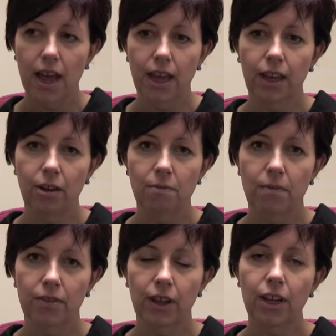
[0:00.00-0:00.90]

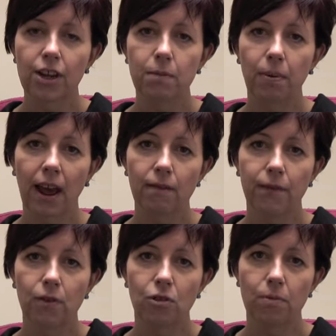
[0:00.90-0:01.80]
The learning
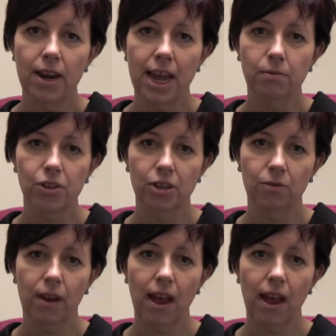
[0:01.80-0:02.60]
platform enables you